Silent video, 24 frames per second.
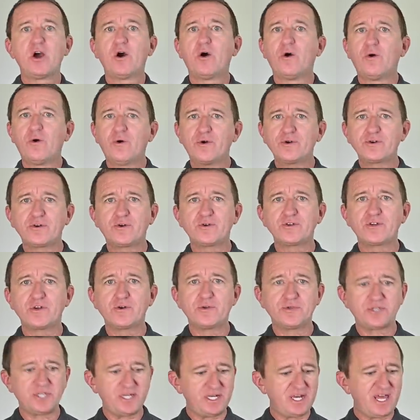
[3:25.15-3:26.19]
or you're
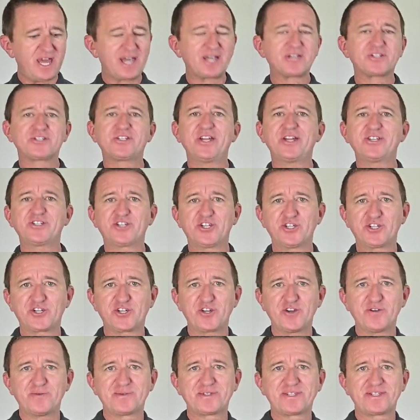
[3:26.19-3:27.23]
using extension
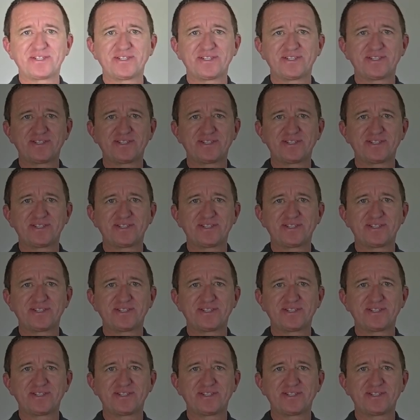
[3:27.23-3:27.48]
tubes.